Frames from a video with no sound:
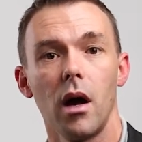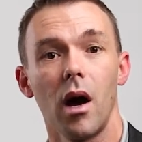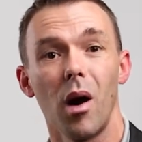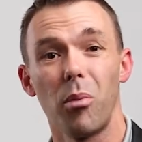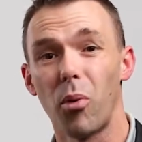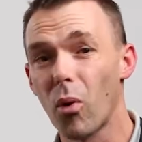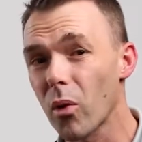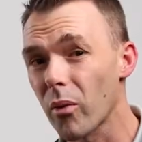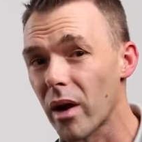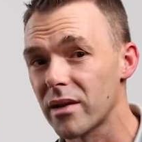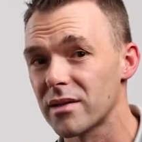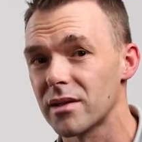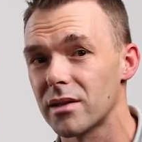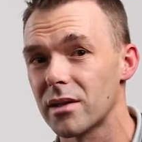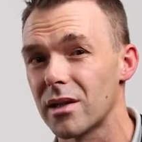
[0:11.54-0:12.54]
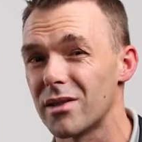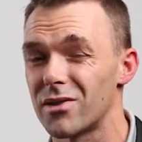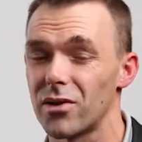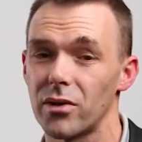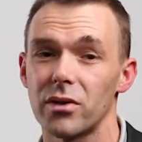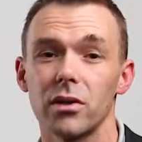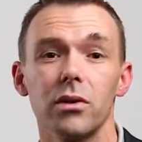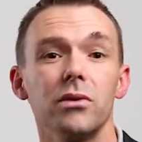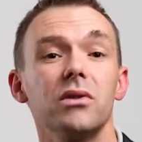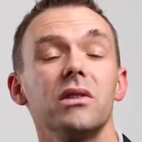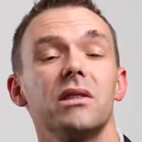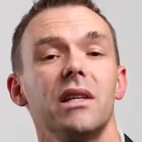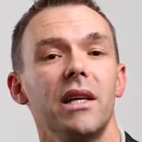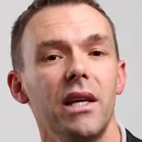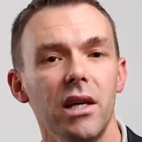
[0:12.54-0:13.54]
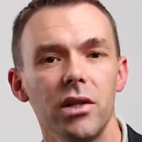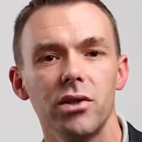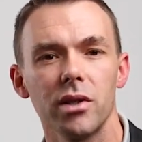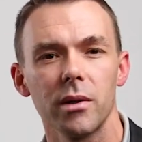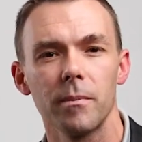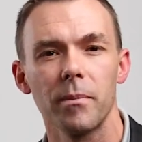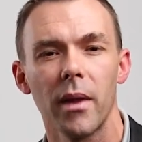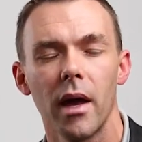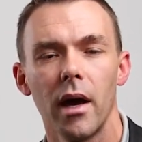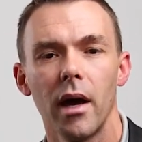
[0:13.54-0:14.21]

A poor resin can start to lose its adhesion,